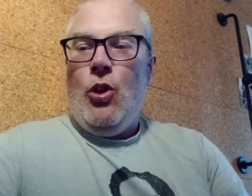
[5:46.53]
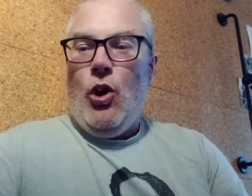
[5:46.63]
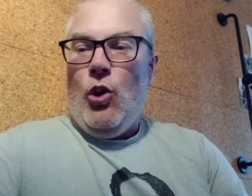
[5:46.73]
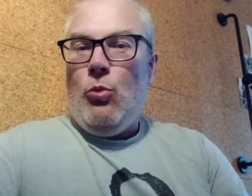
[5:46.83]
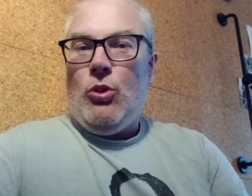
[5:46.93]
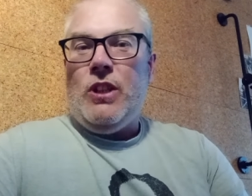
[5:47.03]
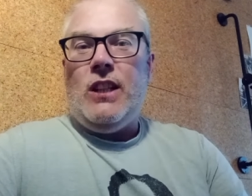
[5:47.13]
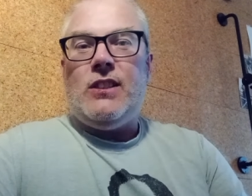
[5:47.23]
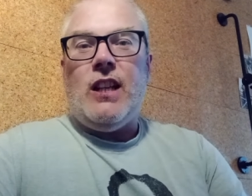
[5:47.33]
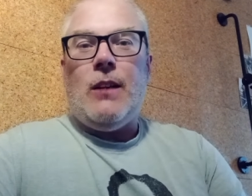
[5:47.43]
or was
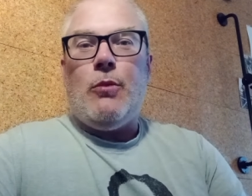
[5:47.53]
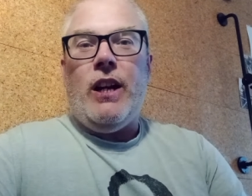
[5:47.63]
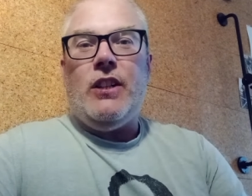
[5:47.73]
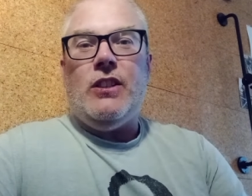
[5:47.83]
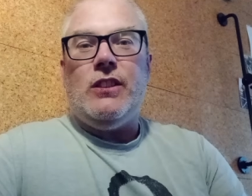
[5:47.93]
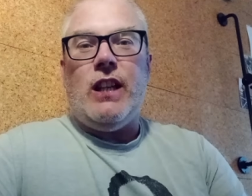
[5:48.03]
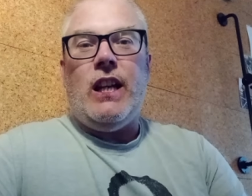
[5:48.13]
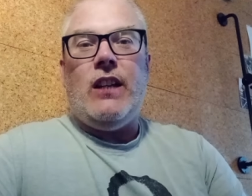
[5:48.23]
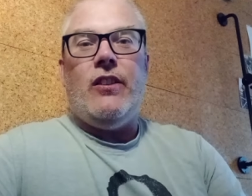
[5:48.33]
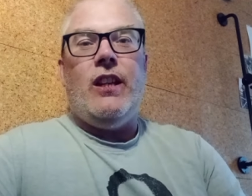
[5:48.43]
his celebration
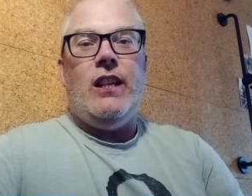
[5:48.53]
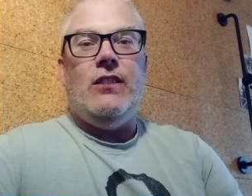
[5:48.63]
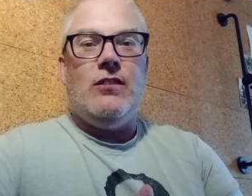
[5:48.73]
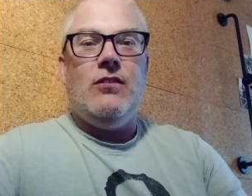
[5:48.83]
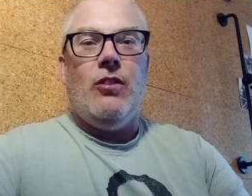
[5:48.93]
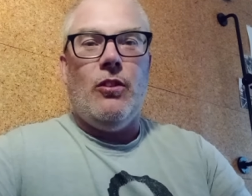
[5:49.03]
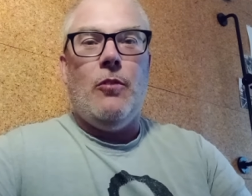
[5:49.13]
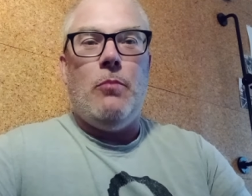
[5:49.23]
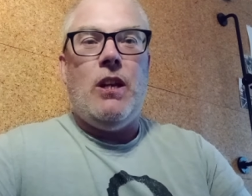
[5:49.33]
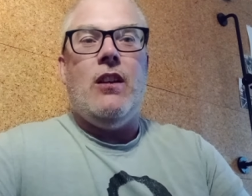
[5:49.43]
saying that he's going to
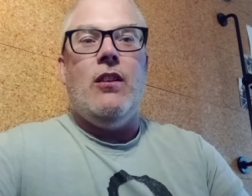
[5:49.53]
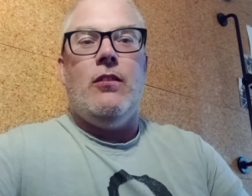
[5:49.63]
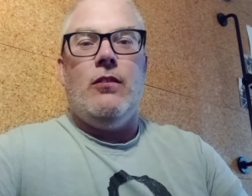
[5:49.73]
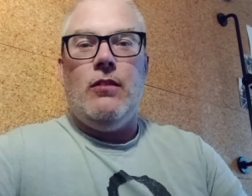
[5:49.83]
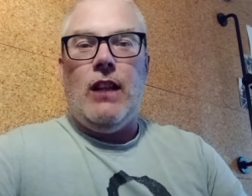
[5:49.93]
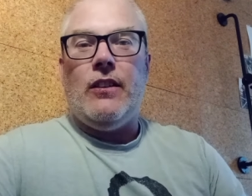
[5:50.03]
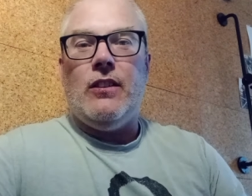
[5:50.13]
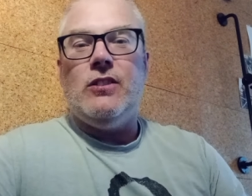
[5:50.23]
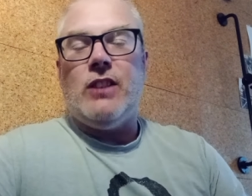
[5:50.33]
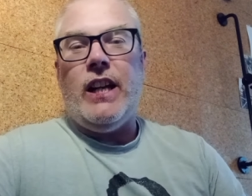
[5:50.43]
be at
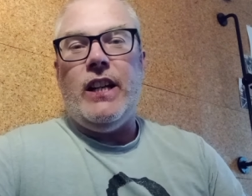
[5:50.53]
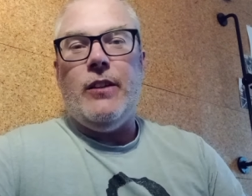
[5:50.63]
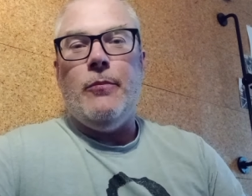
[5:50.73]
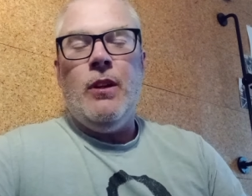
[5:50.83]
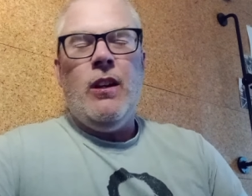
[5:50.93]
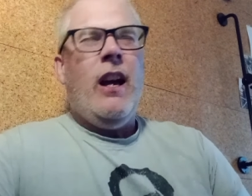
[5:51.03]
London Stadium?